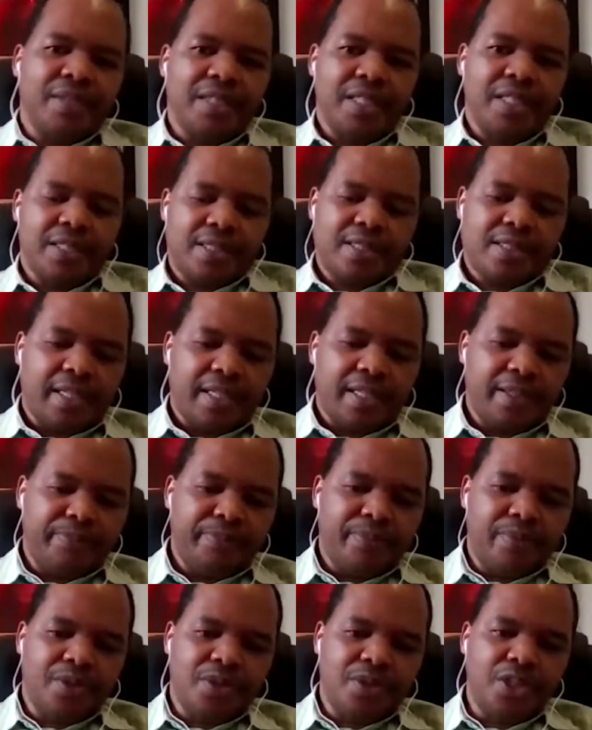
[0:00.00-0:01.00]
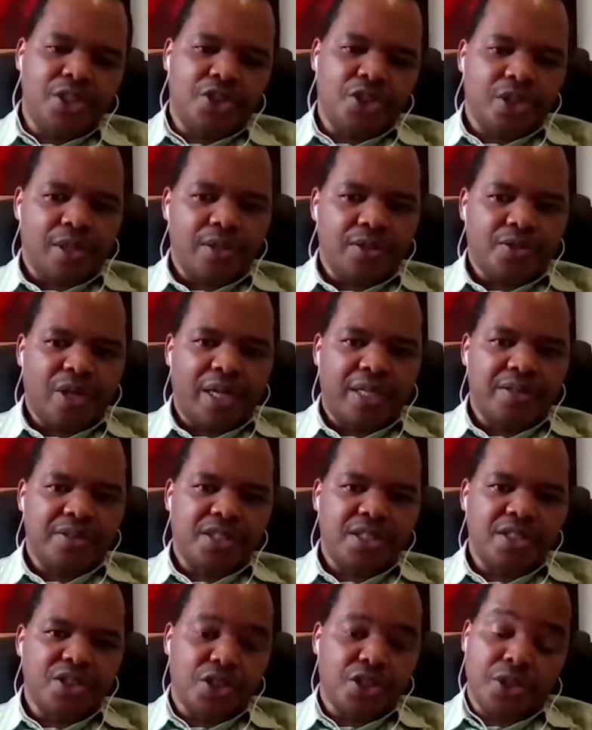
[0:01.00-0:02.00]
this digital
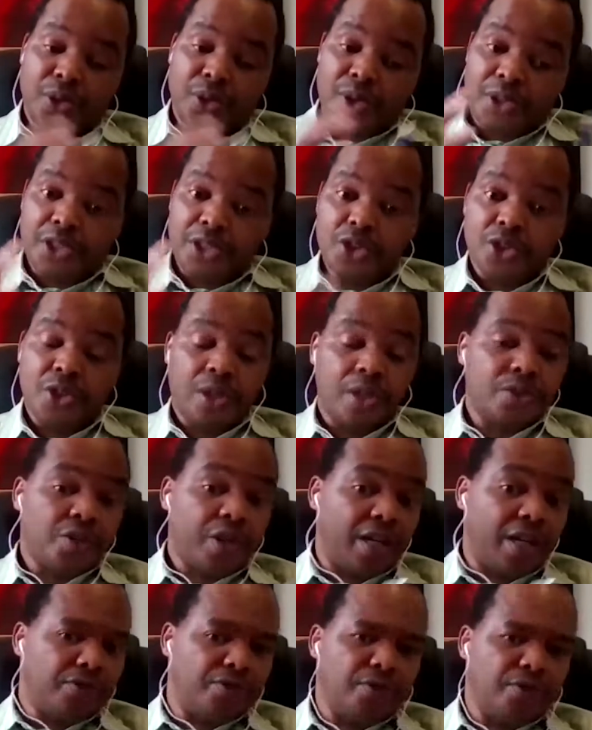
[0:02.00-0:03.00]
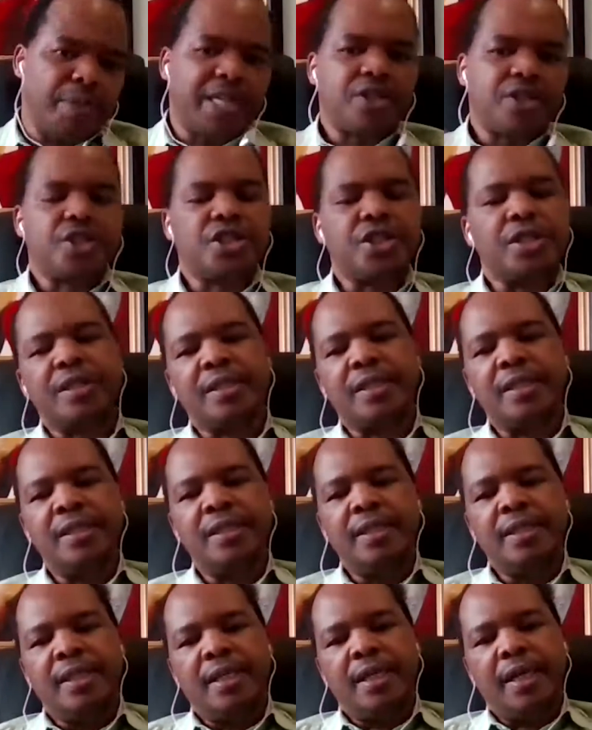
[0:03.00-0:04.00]
transition or digital transformation
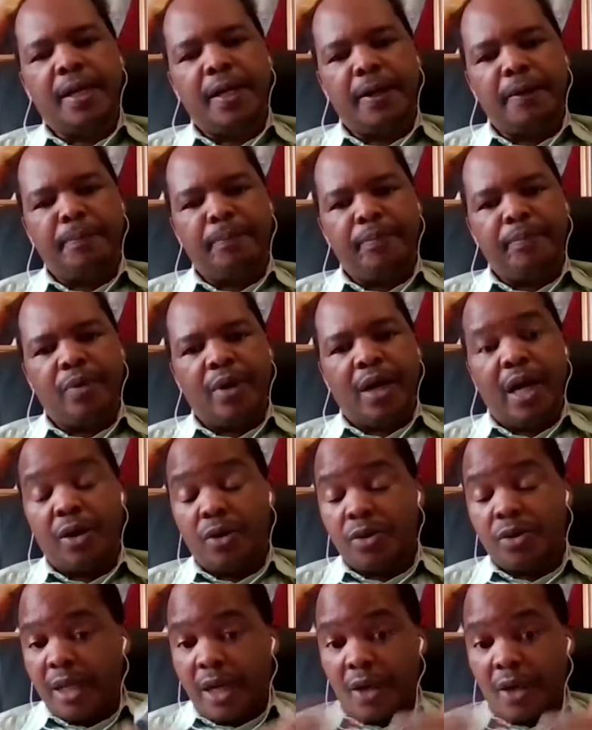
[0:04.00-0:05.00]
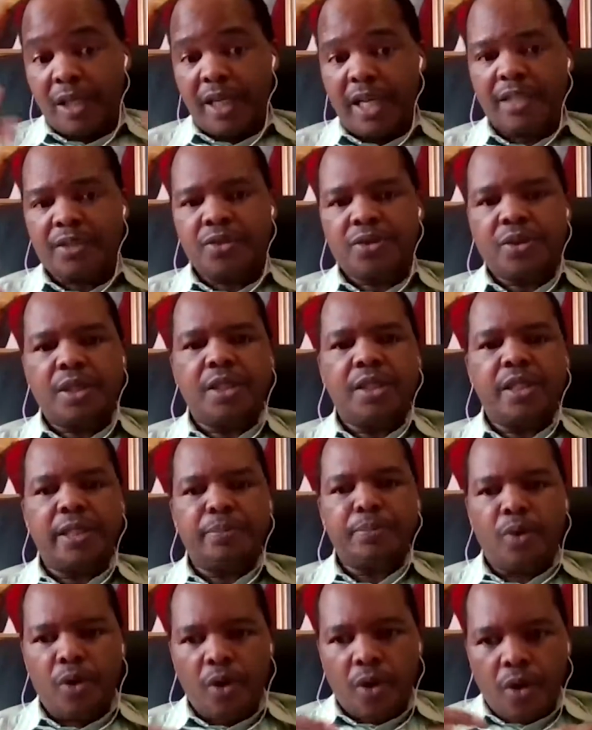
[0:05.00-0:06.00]
I would like to hear
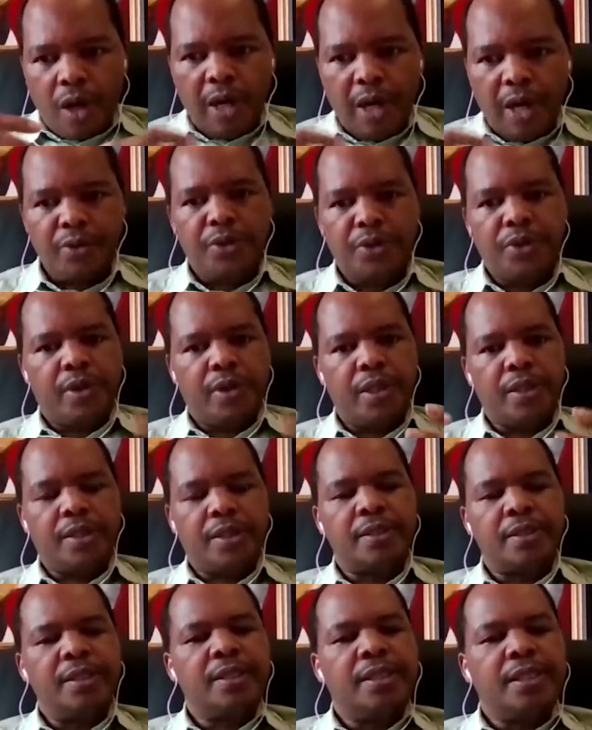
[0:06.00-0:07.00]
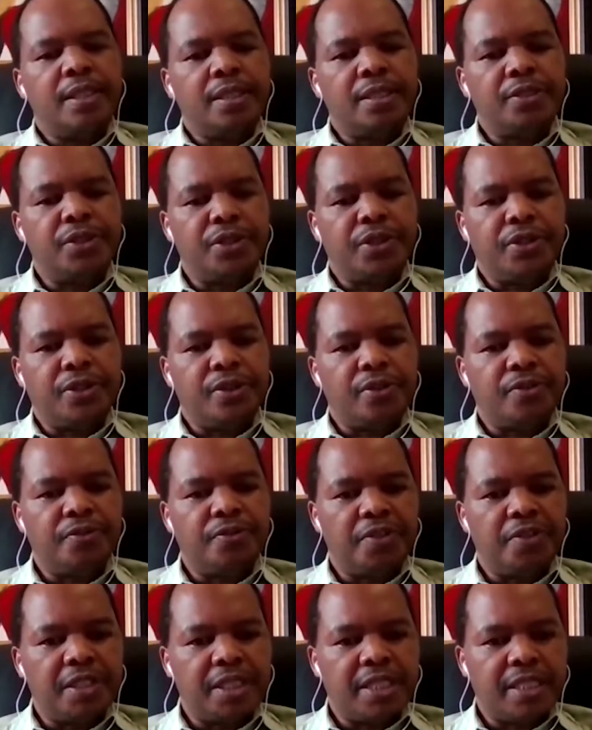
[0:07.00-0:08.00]
more how you are,
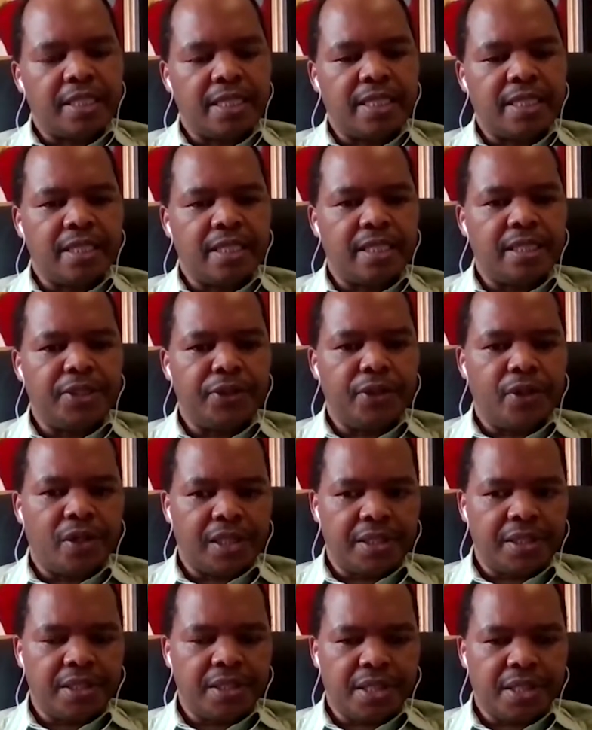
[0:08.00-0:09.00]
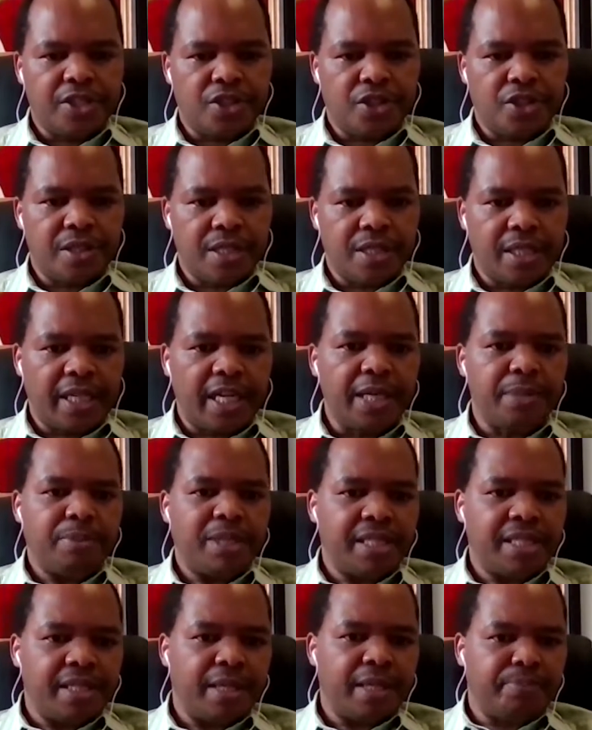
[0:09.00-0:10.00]
variously in your organizations
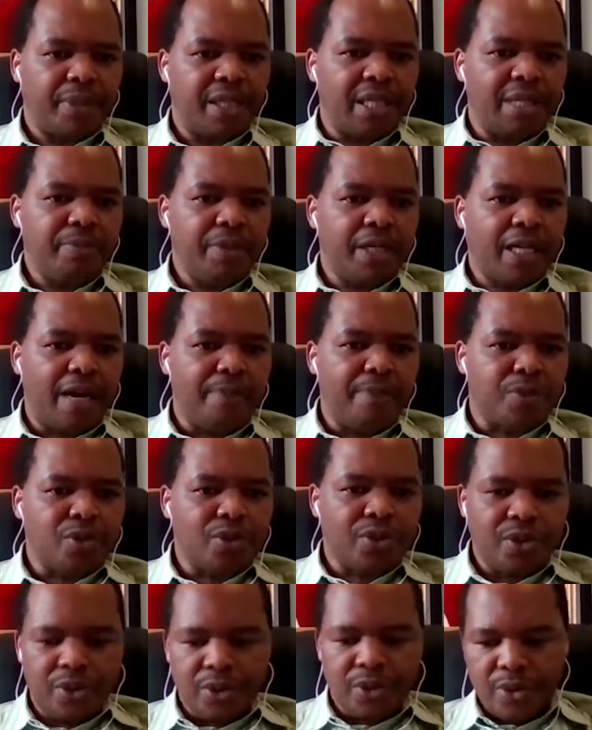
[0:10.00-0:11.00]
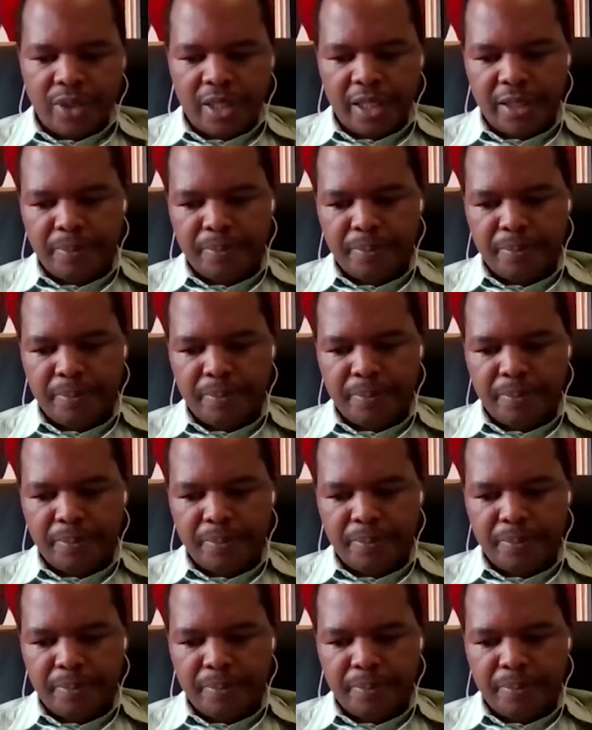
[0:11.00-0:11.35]
enabling that. But let me come to you,